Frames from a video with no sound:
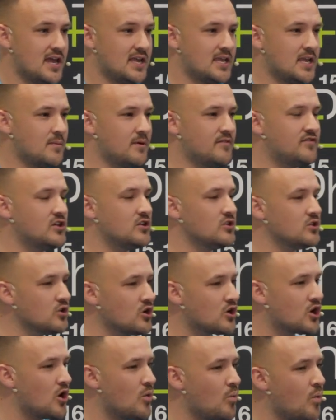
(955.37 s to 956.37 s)
Now, if you
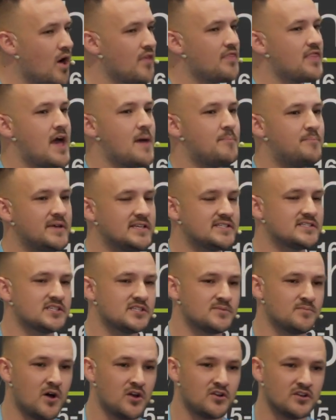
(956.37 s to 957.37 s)
look at what their
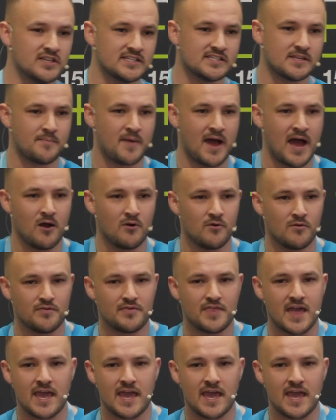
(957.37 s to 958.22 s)
business model is about,